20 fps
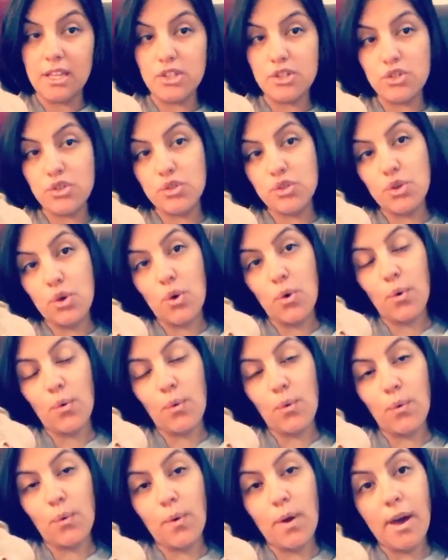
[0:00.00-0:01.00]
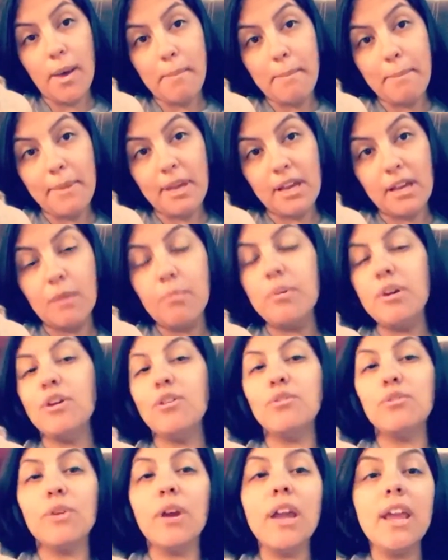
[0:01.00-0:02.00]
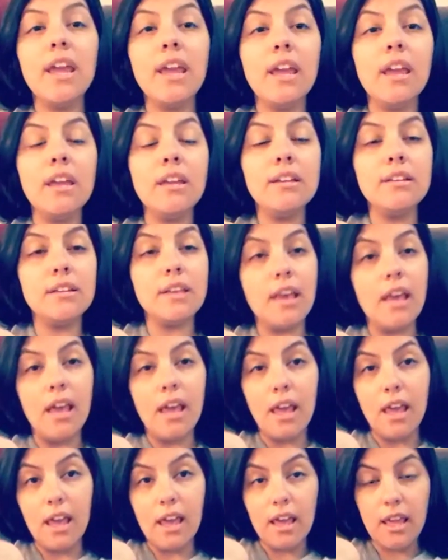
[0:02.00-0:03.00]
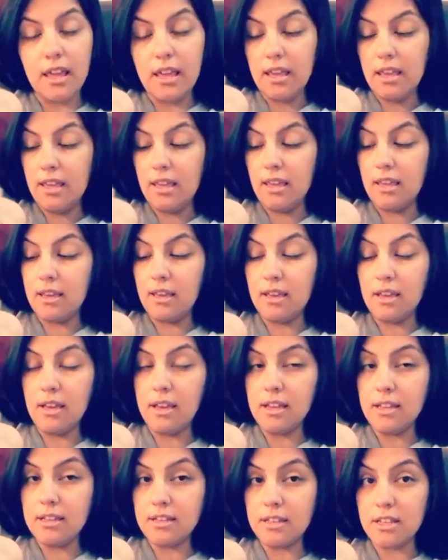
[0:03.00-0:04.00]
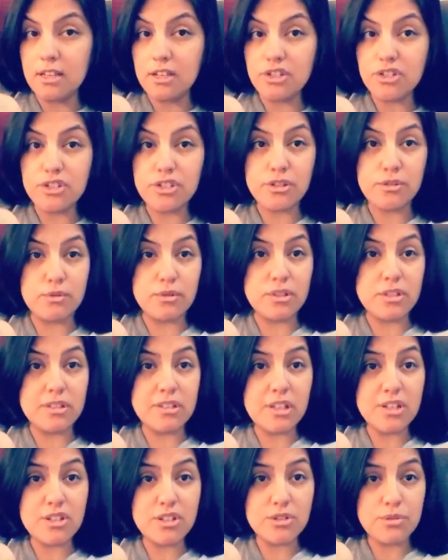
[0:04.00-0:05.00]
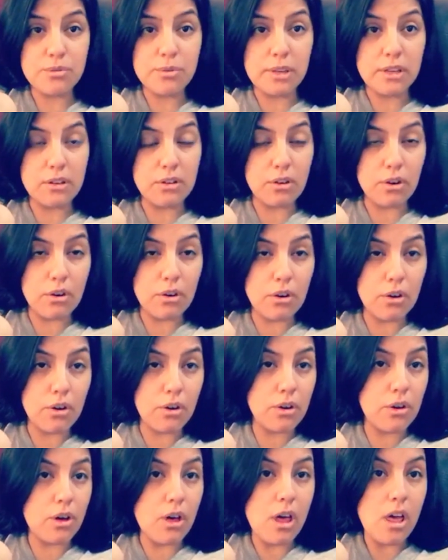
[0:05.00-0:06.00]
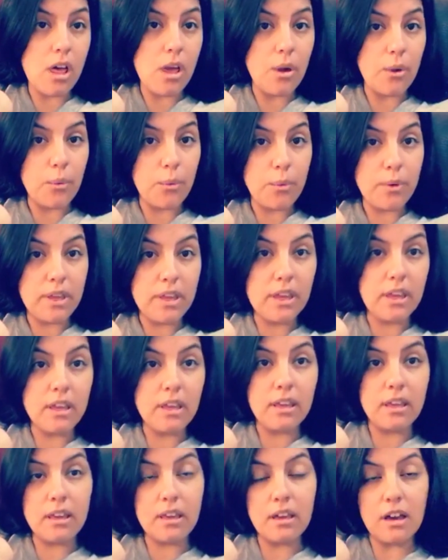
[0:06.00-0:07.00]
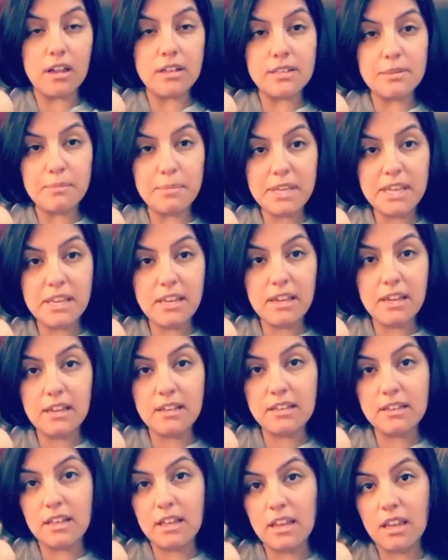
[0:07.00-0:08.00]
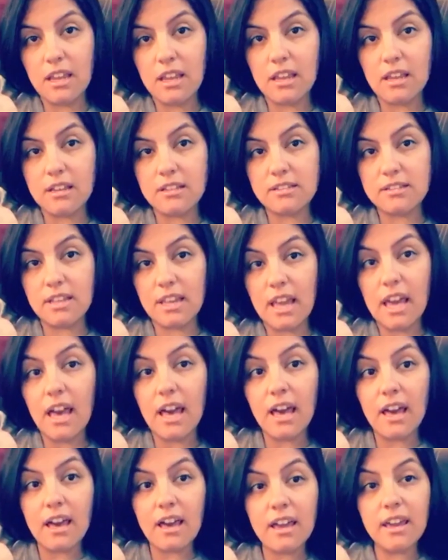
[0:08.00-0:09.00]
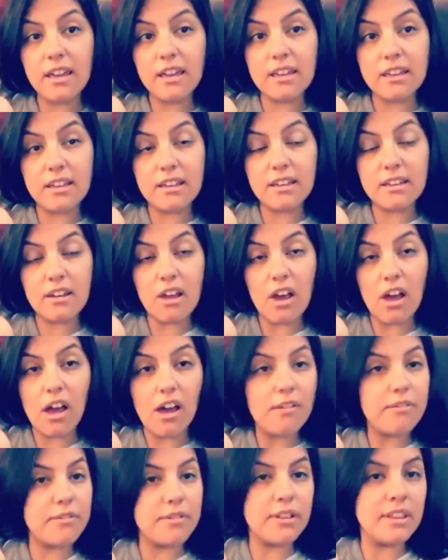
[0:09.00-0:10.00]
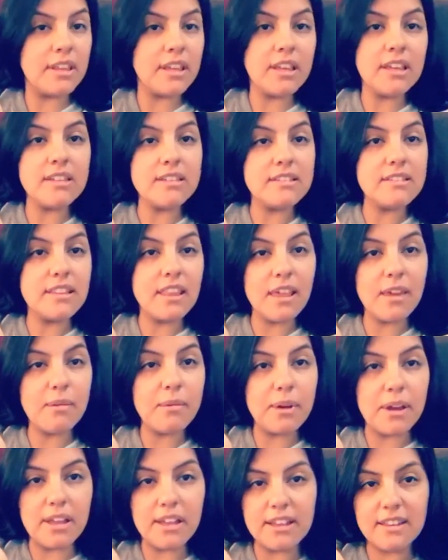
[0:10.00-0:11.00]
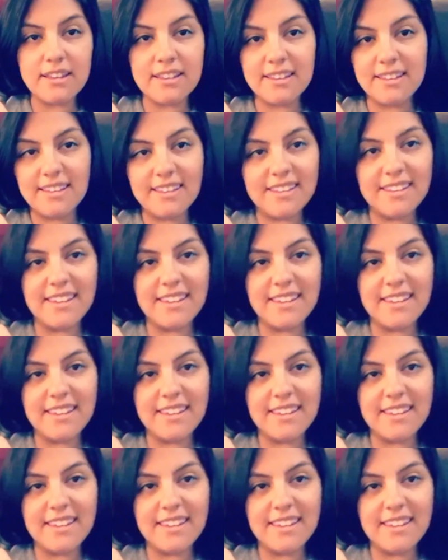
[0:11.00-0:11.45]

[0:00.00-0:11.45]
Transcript: so pick up and grade. And she was such a sweet girl. We got to meet and say hi, and off with the kids they went.